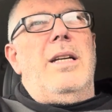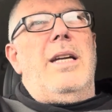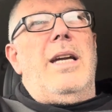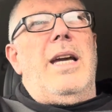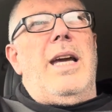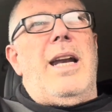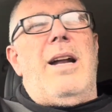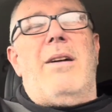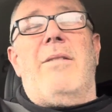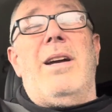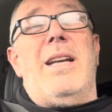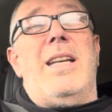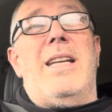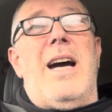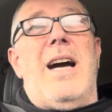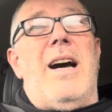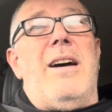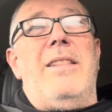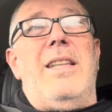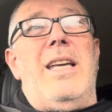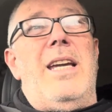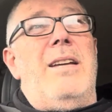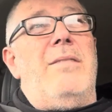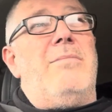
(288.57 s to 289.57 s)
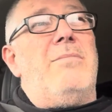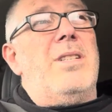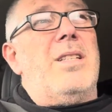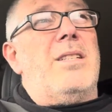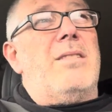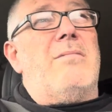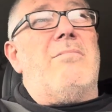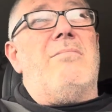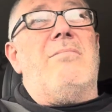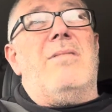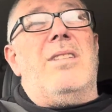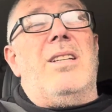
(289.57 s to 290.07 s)
And I went down there just
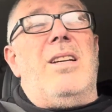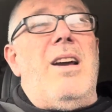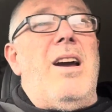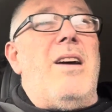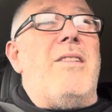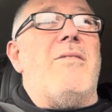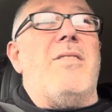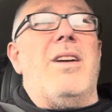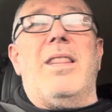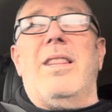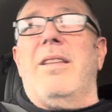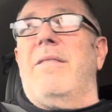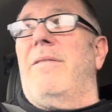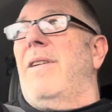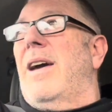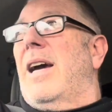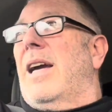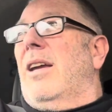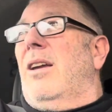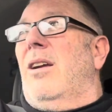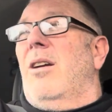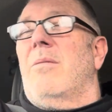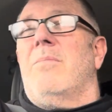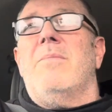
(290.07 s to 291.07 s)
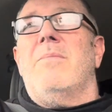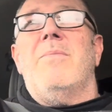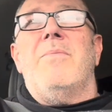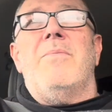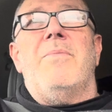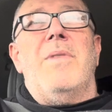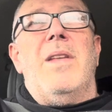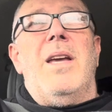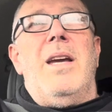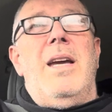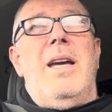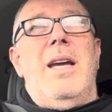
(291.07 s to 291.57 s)
to go and run the vacuum.
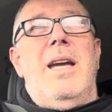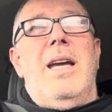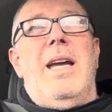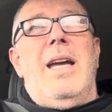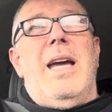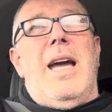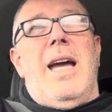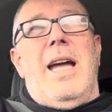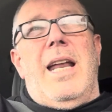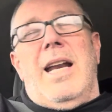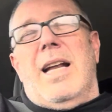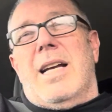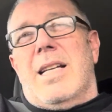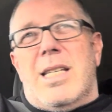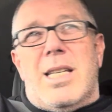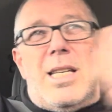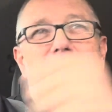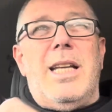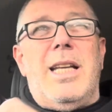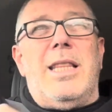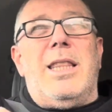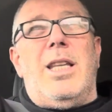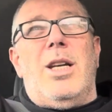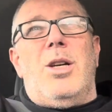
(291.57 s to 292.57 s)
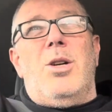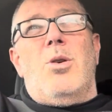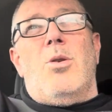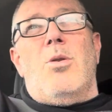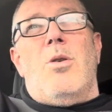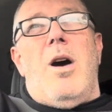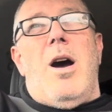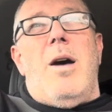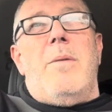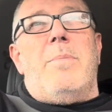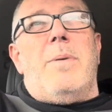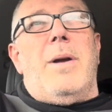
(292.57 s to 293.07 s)
And I slid the
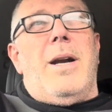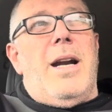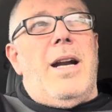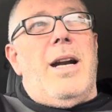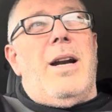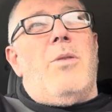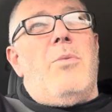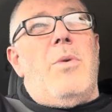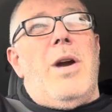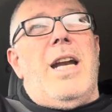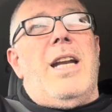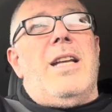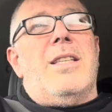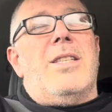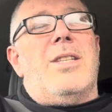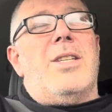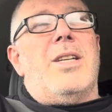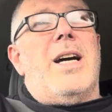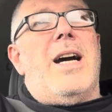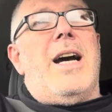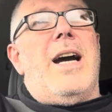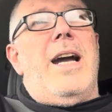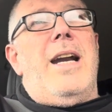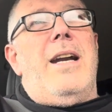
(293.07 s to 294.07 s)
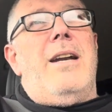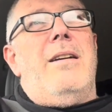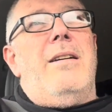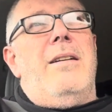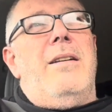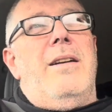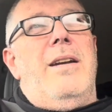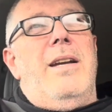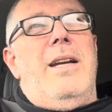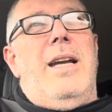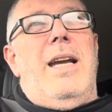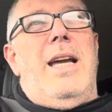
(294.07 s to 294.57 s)
door open and I went inside
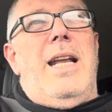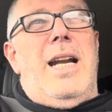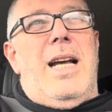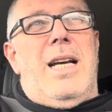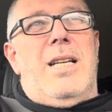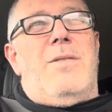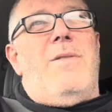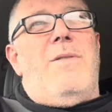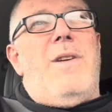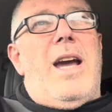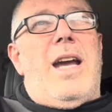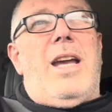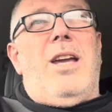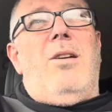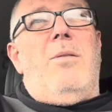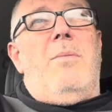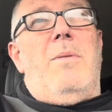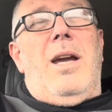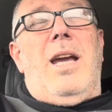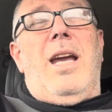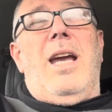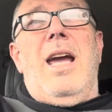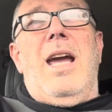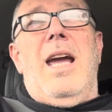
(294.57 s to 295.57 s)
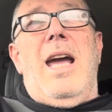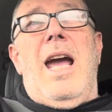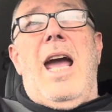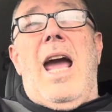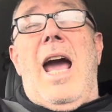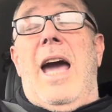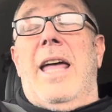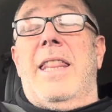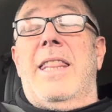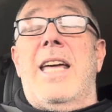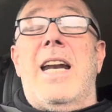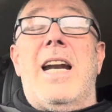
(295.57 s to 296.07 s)
and I was vacuuming.
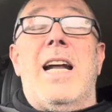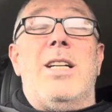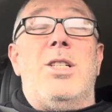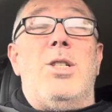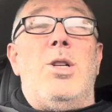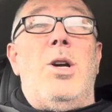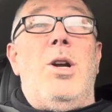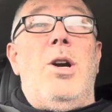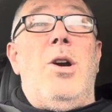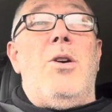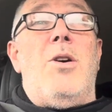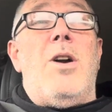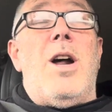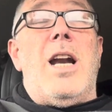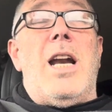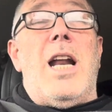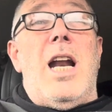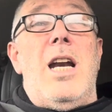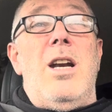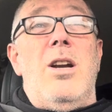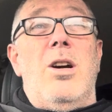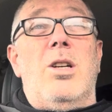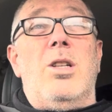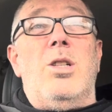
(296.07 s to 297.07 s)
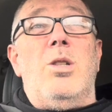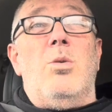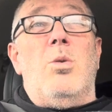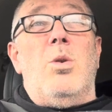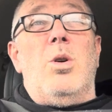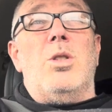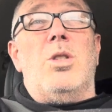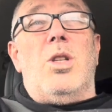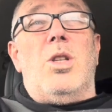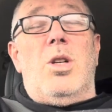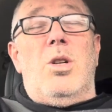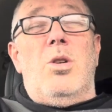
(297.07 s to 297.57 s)
And then I turned around and I looked
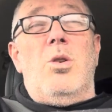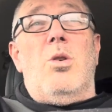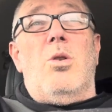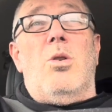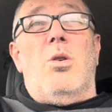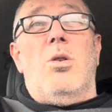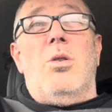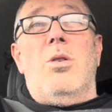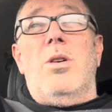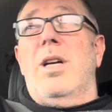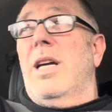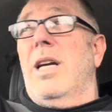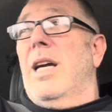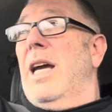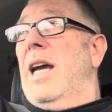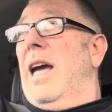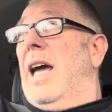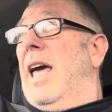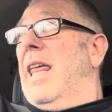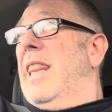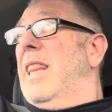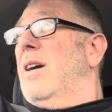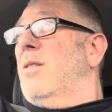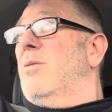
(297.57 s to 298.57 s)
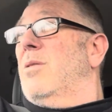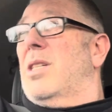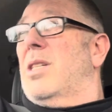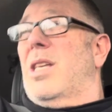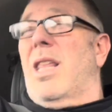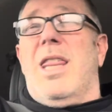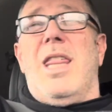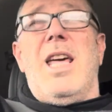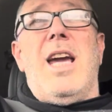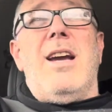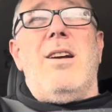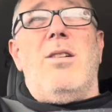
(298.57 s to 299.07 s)
towards the door, and there was a
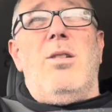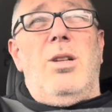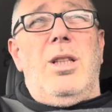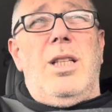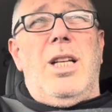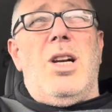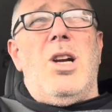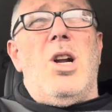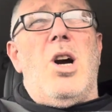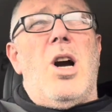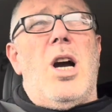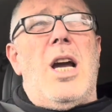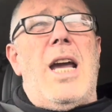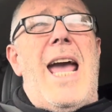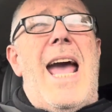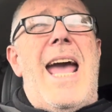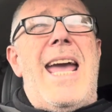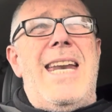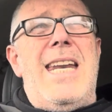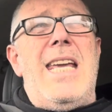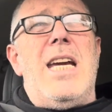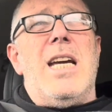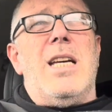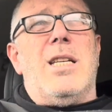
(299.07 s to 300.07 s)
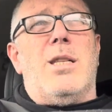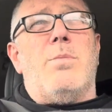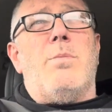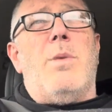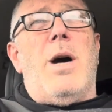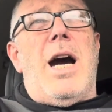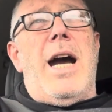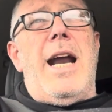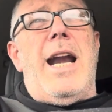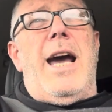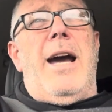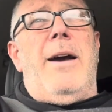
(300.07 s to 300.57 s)
thing called an Arcadia
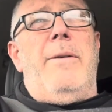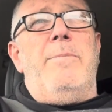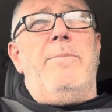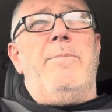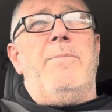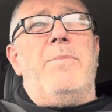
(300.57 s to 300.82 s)
spider.